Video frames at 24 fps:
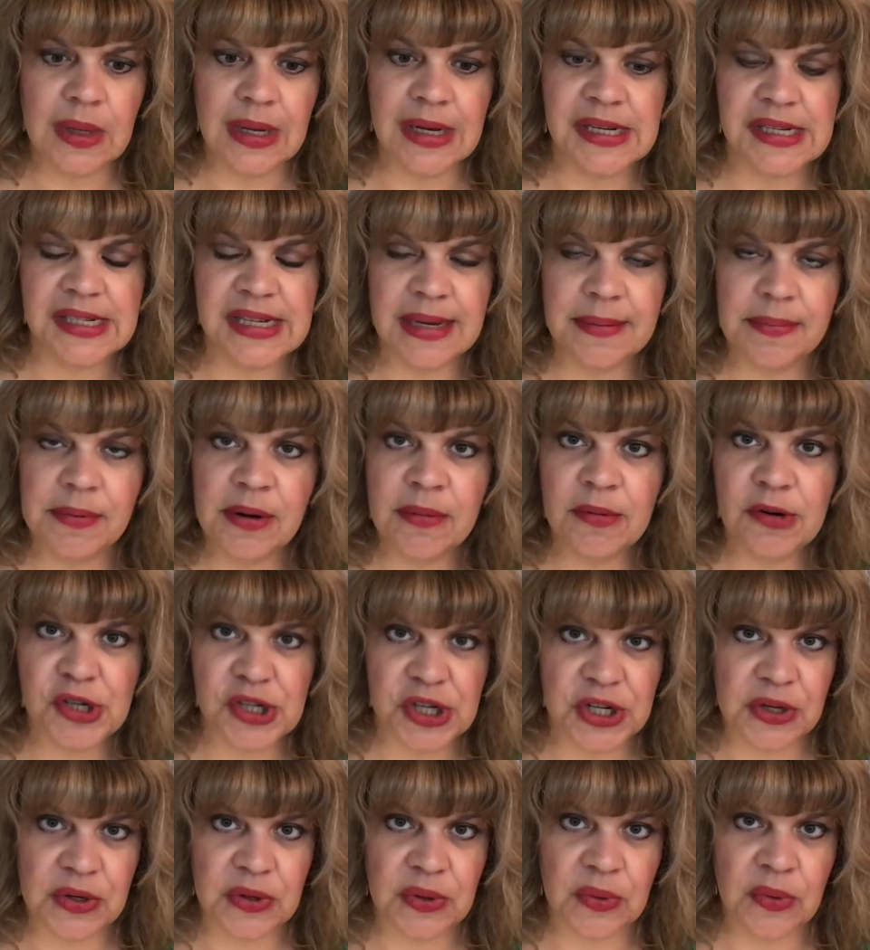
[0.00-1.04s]
Tip number
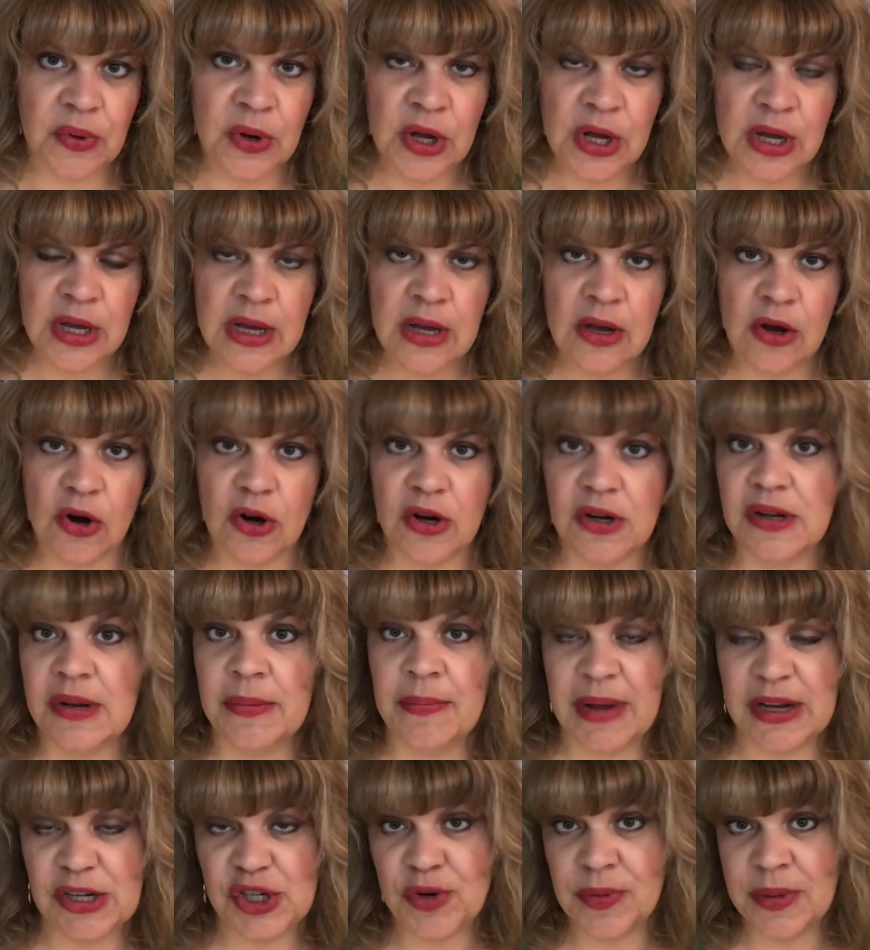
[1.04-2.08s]
2, or
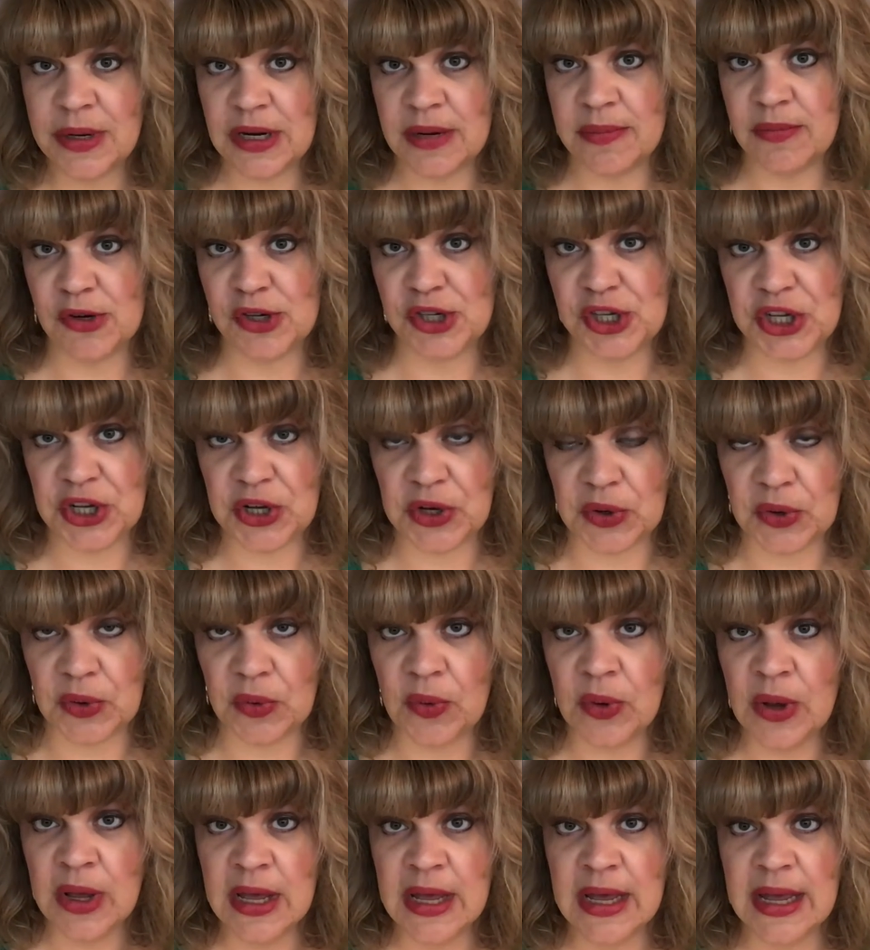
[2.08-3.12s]
measurement number
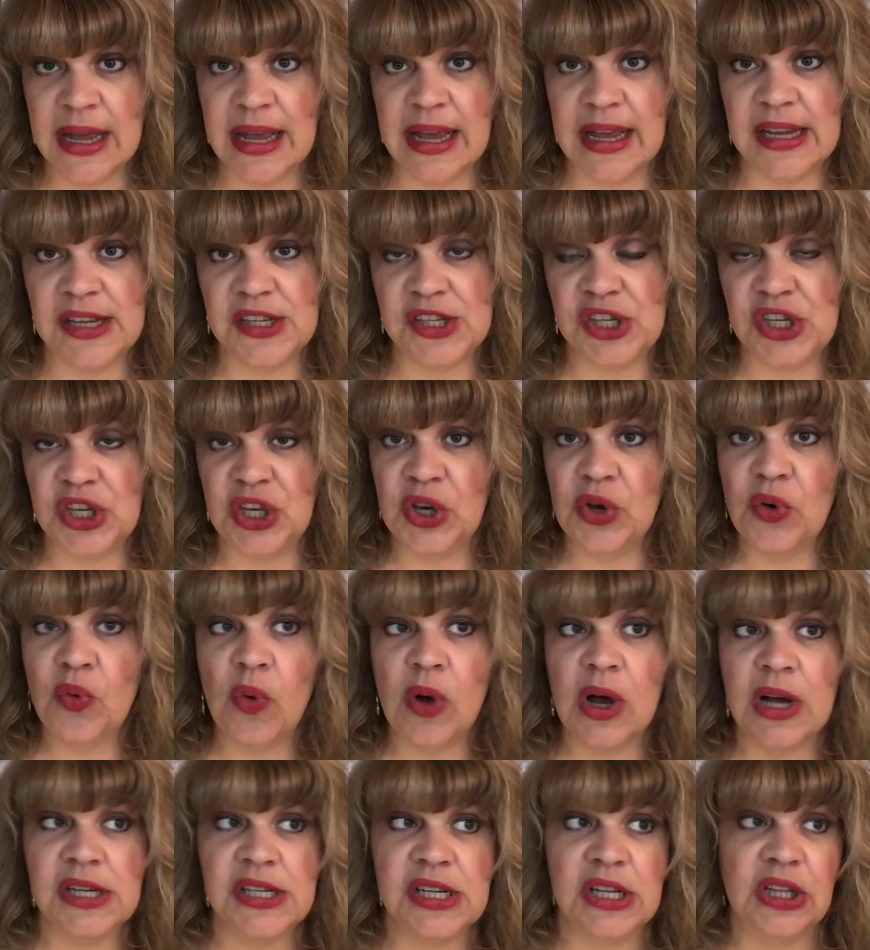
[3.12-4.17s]
2, is you
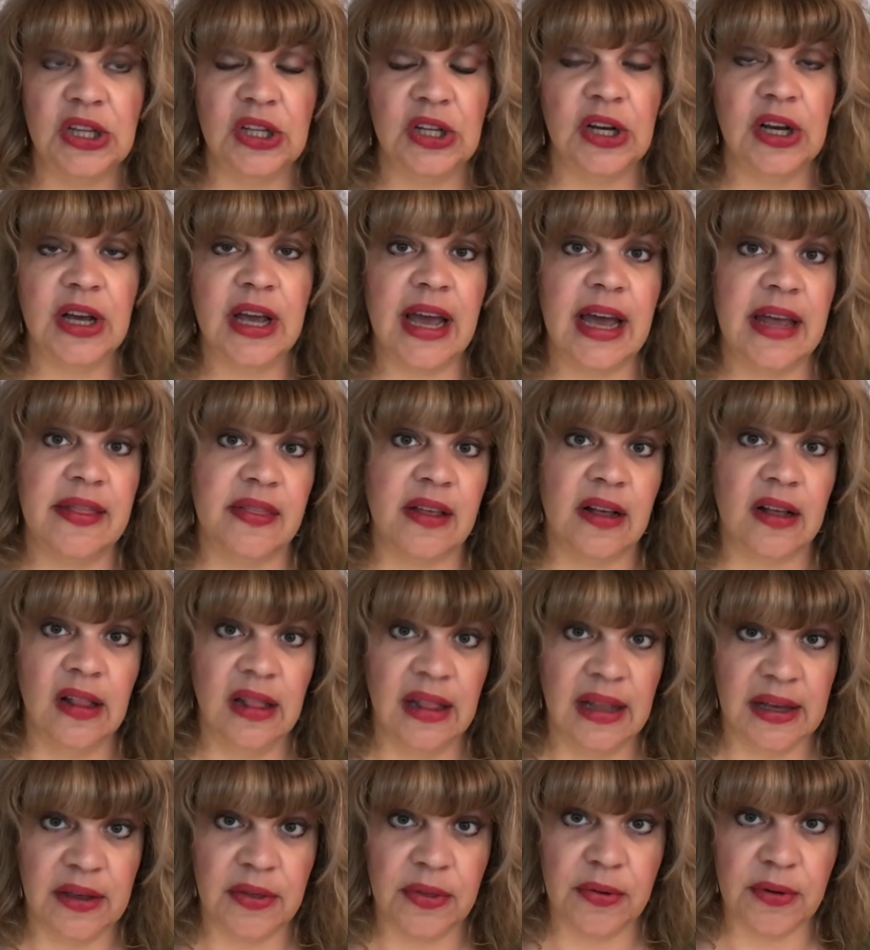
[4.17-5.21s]
want to look at the
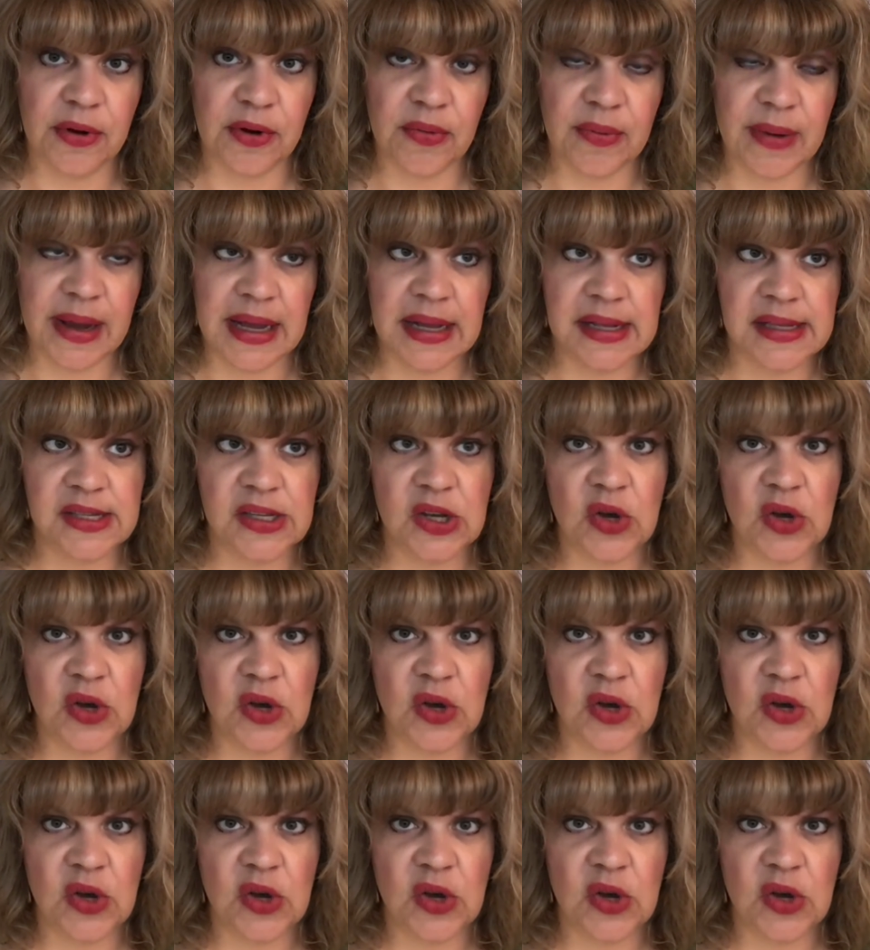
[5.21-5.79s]
click-through rate.